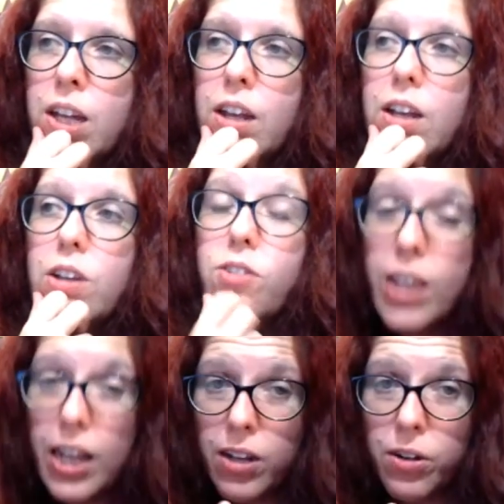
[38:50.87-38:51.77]

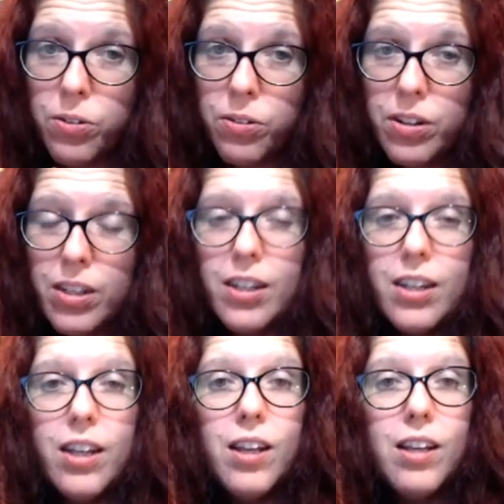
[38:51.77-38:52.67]
So
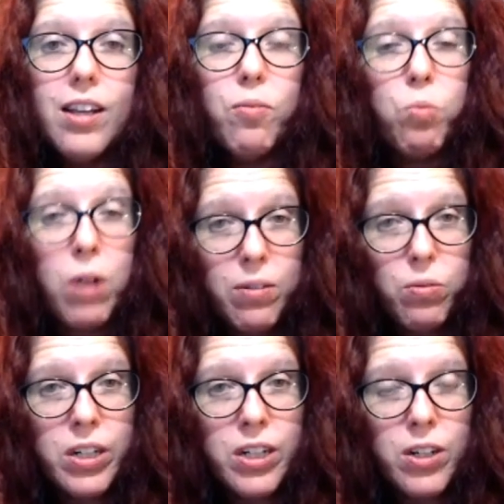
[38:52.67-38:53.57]
what were
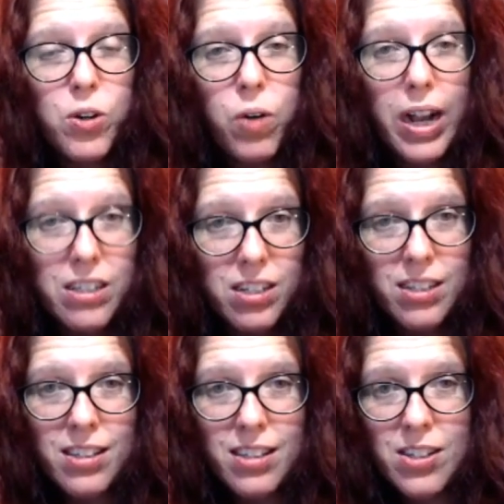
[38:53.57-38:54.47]
your
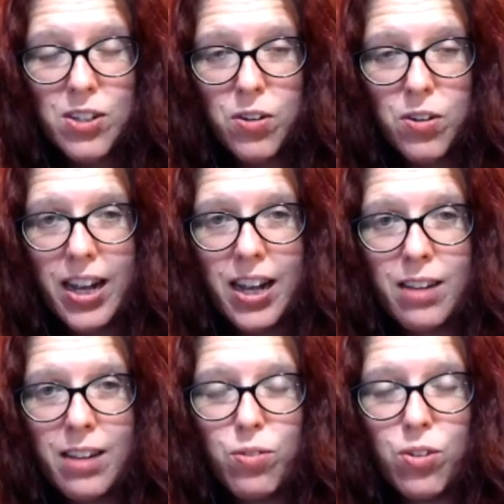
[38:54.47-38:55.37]
questions that you
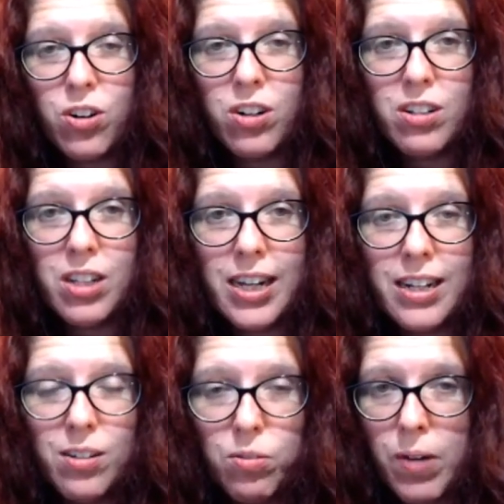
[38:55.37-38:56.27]
had for
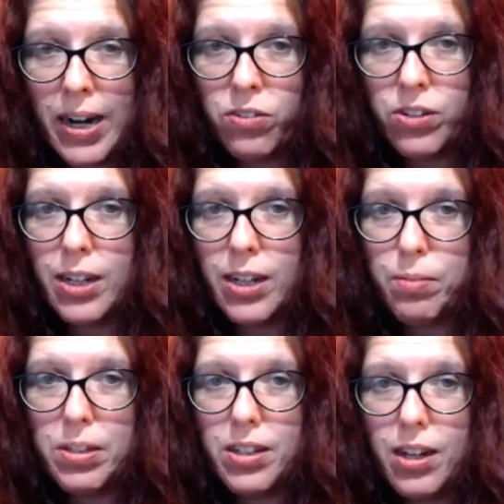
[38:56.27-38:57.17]
like the Roundup
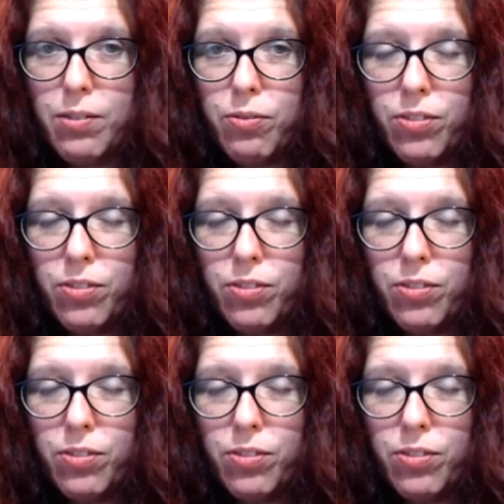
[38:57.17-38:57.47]
stuff?